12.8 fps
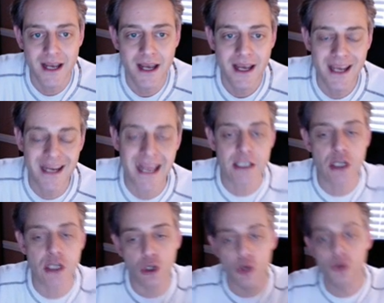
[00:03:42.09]
it
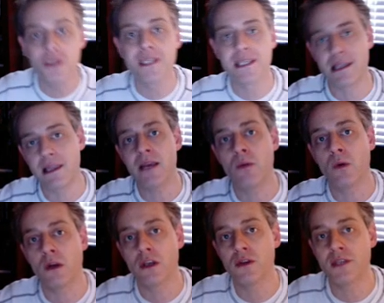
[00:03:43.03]
excludes sleet,
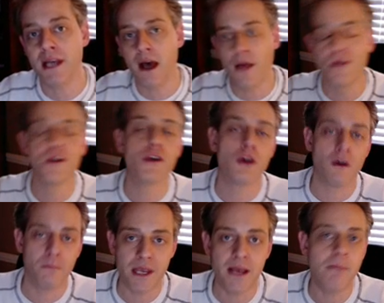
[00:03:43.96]
where you see other
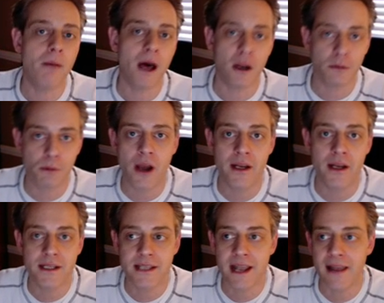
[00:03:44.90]
European model
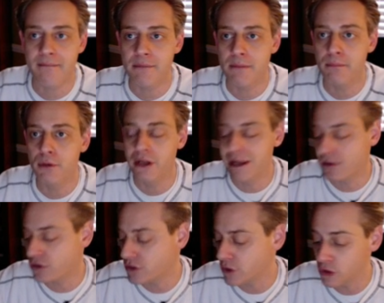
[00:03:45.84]
products that have been put out
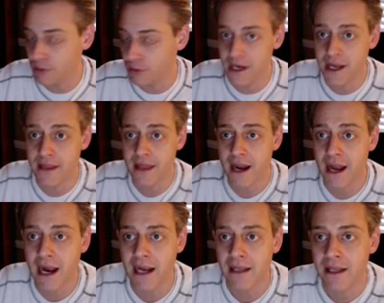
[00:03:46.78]
on social media that I
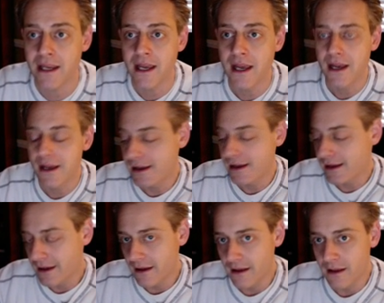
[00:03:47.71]
highly
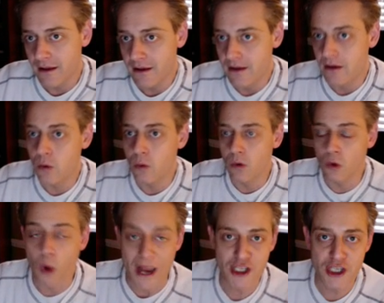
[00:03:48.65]

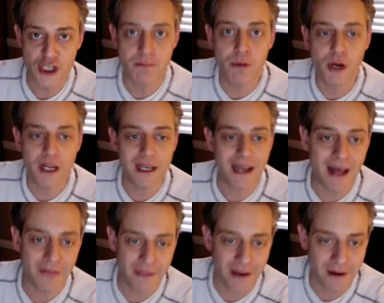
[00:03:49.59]
question putting it
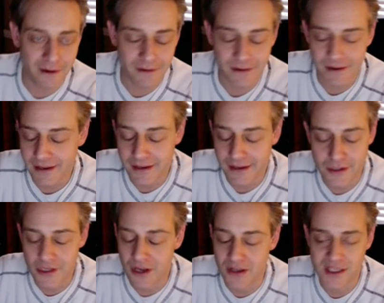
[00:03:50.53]
out there. You
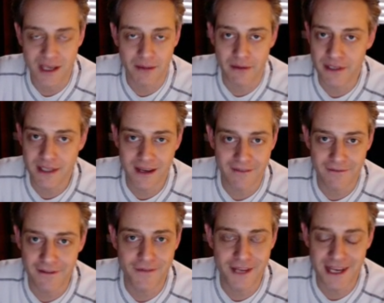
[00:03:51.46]
saw some of it said
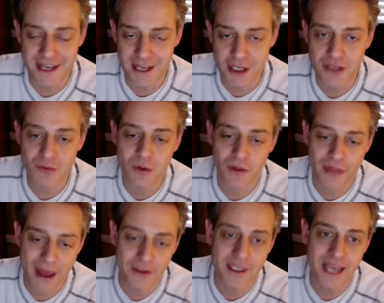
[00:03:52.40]
15 inches. Well,
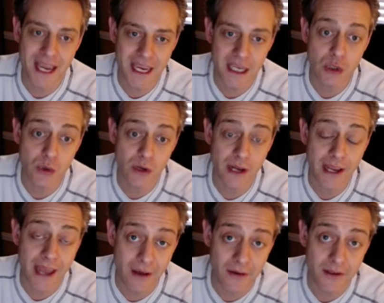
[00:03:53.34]
that was taking into
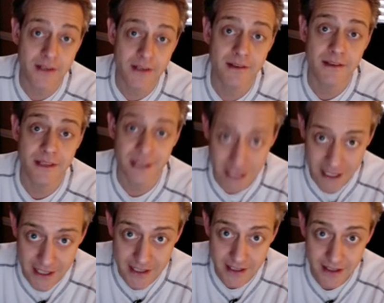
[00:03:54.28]
account
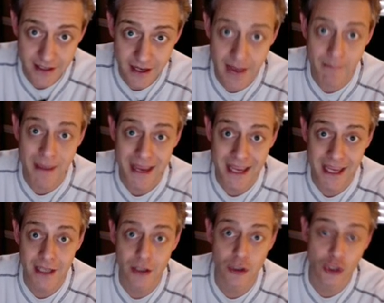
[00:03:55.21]
sleet and
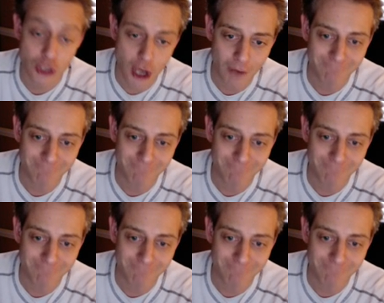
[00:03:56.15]
making it snow.